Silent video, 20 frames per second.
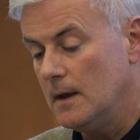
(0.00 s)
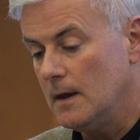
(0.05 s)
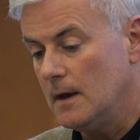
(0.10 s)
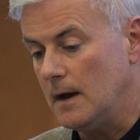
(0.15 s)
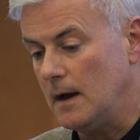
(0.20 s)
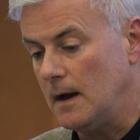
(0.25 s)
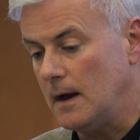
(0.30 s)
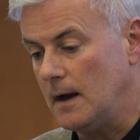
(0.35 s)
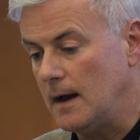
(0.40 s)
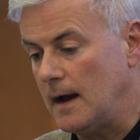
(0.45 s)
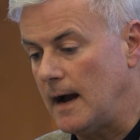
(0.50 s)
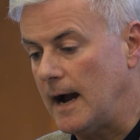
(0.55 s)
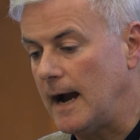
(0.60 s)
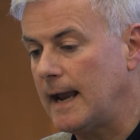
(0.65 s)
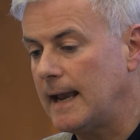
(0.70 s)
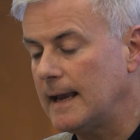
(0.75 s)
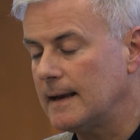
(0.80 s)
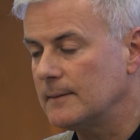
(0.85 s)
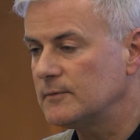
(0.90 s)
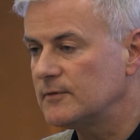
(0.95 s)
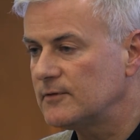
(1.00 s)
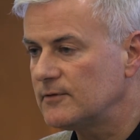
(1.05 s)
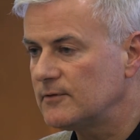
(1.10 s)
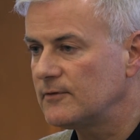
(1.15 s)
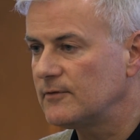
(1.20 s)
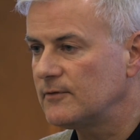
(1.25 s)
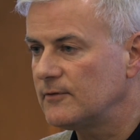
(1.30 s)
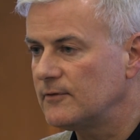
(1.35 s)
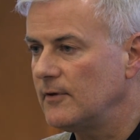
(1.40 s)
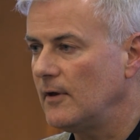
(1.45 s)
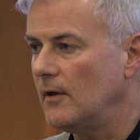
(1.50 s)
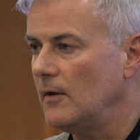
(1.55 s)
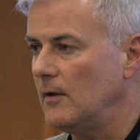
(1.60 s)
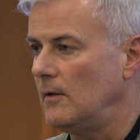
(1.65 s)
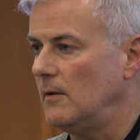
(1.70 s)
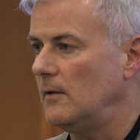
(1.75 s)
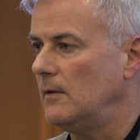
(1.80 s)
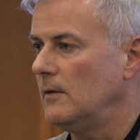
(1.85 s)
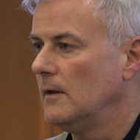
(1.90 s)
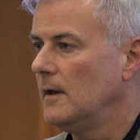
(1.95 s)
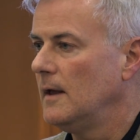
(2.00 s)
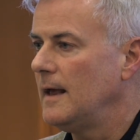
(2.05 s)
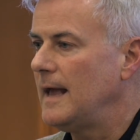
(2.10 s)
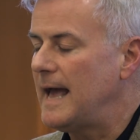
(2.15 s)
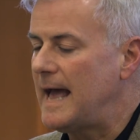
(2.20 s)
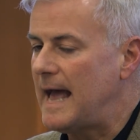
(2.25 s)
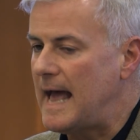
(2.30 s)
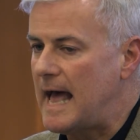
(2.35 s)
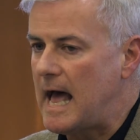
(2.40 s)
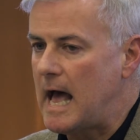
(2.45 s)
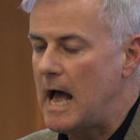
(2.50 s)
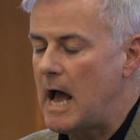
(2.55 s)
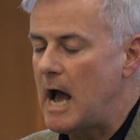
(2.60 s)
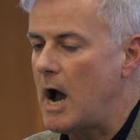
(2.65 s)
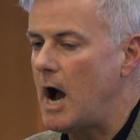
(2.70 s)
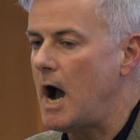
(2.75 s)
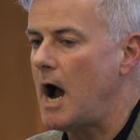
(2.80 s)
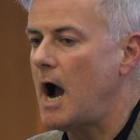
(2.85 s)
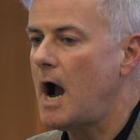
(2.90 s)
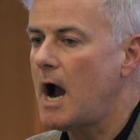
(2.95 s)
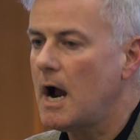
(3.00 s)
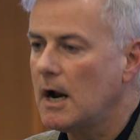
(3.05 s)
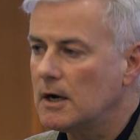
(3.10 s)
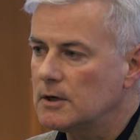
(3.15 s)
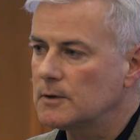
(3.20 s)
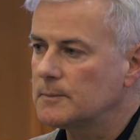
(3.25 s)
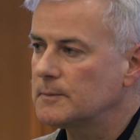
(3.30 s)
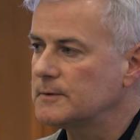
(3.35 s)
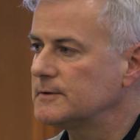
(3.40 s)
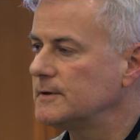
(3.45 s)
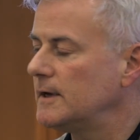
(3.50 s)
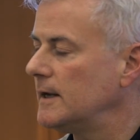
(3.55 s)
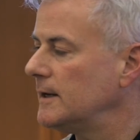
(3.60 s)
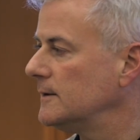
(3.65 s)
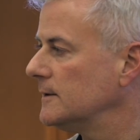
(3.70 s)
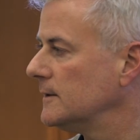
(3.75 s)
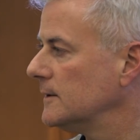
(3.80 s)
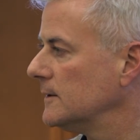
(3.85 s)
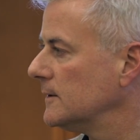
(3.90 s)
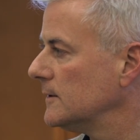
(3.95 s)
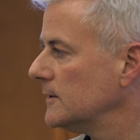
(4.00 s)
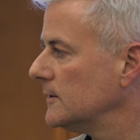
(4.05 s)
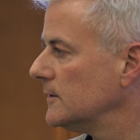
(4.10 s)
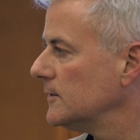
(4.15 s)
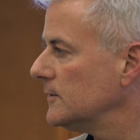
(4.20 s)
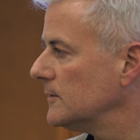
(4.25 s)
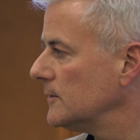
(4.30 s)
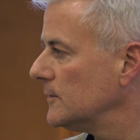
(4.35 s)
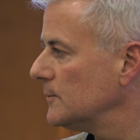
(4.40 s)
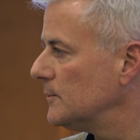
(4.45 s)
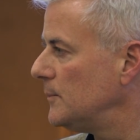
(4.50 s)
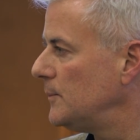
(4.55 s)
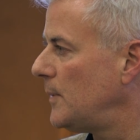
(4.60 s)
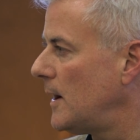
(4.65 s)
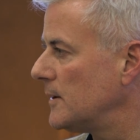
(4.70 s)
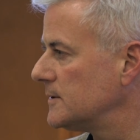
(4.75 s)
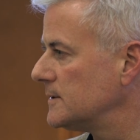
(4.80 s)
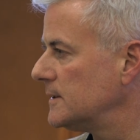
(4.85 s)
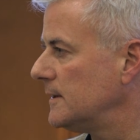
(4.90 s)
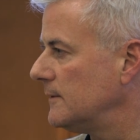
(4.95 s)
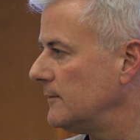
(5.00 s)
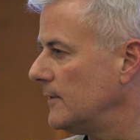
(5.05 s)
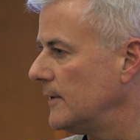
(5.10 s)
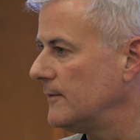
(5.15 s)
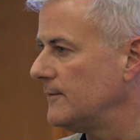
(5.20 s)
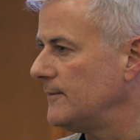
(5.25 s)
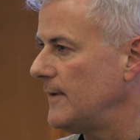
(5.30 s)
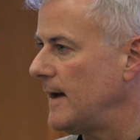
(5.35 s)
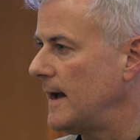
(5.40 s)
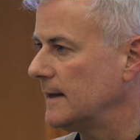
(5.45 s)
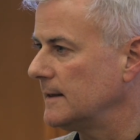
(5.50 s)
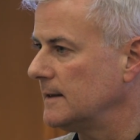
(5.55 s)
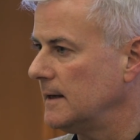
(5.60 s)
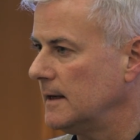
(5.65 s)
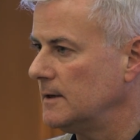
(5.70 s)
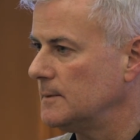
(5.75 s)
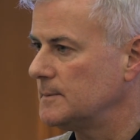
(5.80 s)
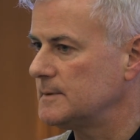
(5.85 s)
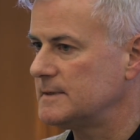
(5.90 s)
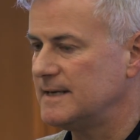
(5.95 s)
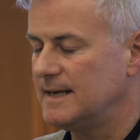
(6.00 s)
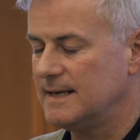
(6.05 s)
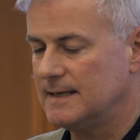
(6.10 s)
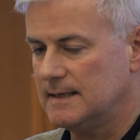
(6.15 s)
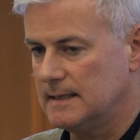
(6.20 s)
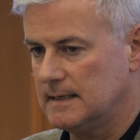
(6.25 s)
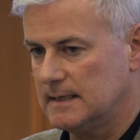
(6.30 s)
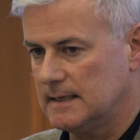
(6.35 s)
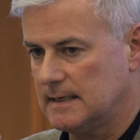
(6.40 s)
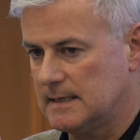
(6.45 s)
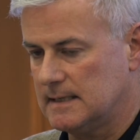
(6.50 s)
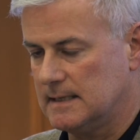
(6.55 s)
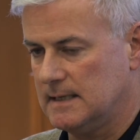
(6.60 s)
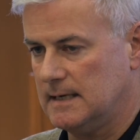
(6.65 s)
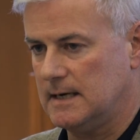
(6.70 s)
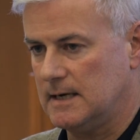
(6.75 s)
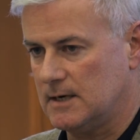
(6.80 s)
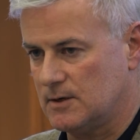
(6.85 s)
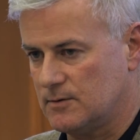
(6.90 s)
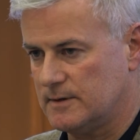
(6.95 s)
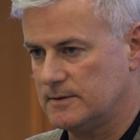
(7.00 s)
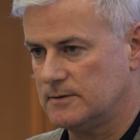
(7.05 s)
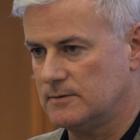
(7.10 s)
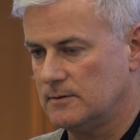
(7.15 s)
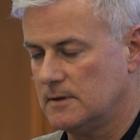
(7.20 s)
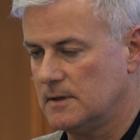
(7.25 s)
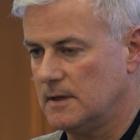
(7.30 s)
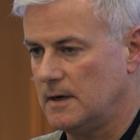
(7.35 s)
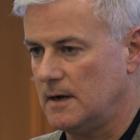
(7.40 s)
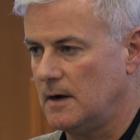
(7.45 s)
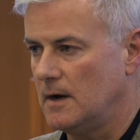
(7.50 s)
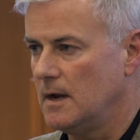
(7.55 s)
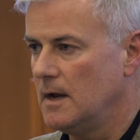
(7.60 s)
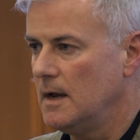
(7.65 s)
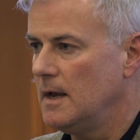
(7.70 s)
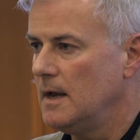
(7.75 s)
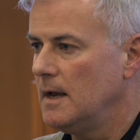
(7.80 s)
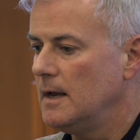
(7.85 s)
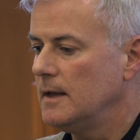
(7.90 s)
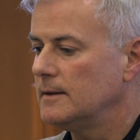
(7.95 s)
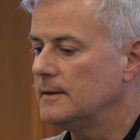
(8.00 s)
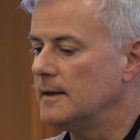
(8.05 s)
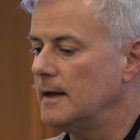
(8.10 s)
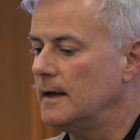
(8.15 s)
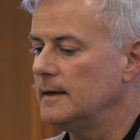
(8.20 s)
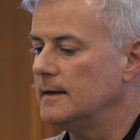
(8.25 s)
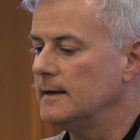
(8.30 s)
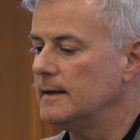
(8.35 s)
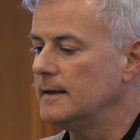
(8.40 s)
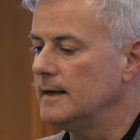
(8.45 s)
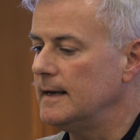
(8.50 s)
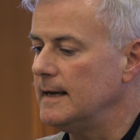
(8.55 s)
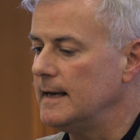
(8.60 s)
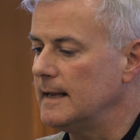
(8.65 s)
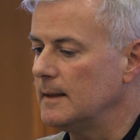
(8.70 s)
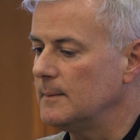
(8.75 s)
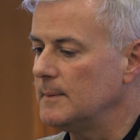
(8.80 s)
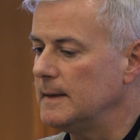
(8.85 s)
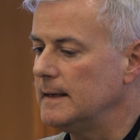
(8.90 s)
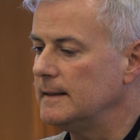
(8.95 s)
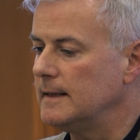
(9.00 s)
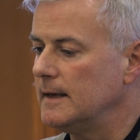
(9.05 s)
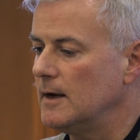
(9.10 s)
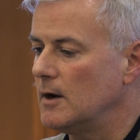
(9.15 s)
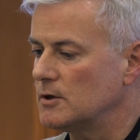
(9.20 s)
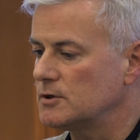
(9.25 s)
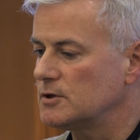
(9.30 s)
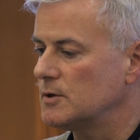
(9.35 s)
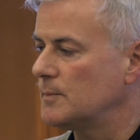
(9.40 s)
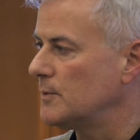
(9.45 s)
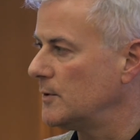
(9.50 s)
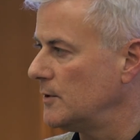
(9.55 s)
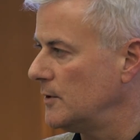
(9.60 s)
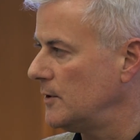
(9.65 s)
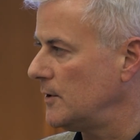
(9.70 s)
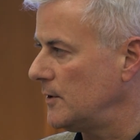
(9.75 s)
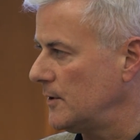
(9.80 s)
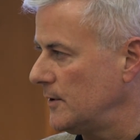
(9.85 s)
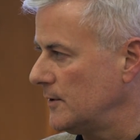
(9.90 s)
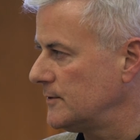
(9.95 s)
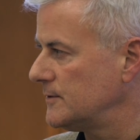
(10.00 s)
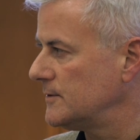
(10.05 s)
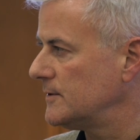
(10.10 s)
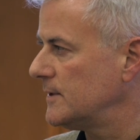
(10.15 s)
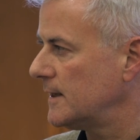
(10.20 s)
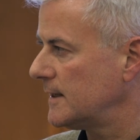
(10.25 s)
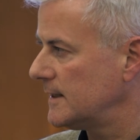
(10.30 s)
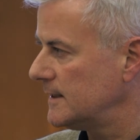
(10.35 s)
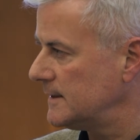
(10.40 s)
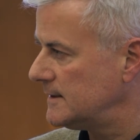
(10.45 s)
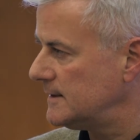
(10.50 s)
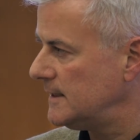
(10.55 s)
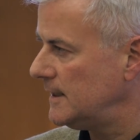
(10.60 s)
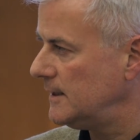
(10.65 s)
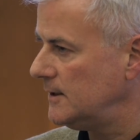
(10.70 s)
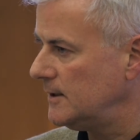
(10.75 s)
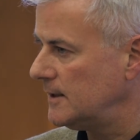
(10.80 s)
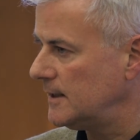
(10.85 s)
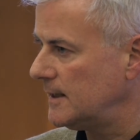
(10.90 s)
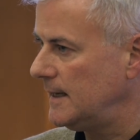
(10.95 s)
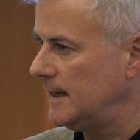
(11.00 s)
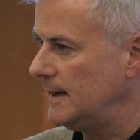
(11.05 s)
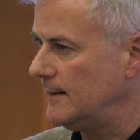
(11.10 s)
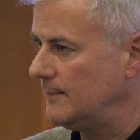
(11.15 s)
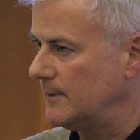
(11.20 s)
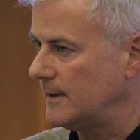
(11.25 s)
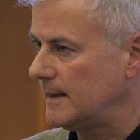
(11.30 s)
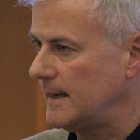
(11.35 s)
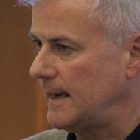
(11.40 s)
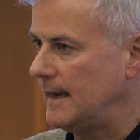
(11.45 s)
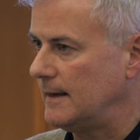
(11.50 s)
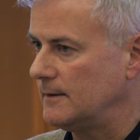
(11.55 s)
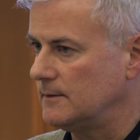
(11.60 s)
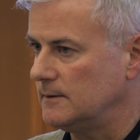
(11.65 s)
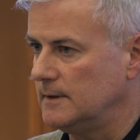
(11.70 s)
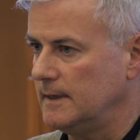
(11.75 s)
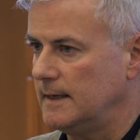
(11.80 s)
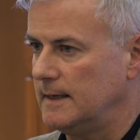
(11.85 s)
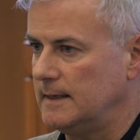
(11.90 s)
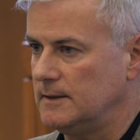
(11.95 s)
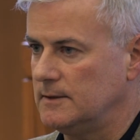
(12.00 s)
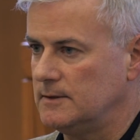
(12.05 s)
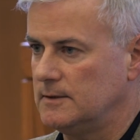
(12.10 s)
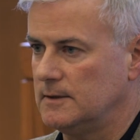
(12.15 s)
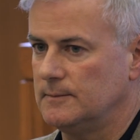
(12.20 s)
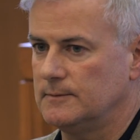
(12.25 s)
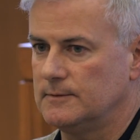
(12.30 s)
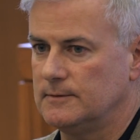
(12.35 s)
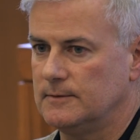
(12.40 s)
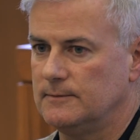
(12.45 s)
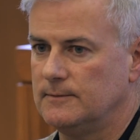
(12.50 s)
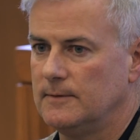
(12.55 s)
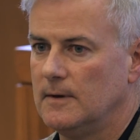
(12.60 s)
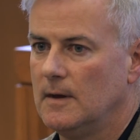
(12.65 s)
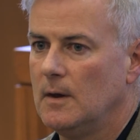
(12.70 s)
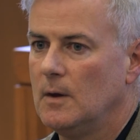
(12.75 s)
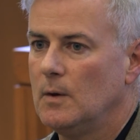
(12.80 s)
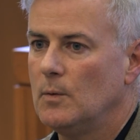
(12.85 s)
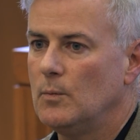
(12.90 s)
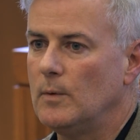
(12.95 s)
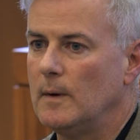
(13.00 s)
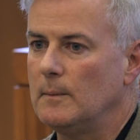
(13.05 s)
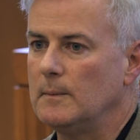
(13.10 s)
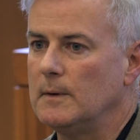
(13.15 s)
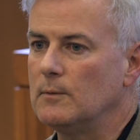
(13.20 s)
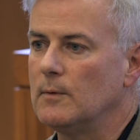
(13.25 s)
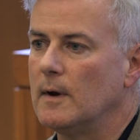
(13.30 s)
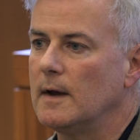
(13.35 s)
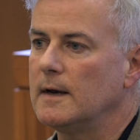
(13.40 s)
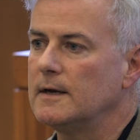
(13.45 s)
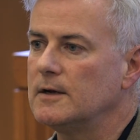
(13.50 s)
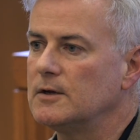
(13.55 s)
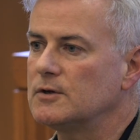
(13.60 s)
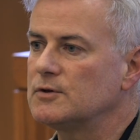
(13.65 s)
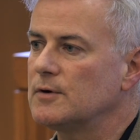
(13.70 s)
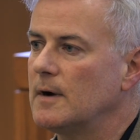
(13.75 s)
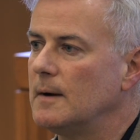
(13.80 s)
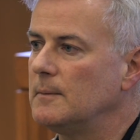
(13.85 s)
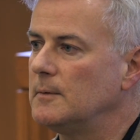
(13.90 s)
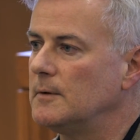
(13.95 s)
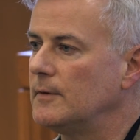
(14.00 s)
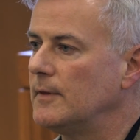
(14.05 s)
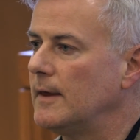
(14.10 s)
I am still 100% positive on the fact, 100% clear, crystal clear, that it'll be the entrepreneurs that continue to keep the candle lit in terms of when we run into trouble.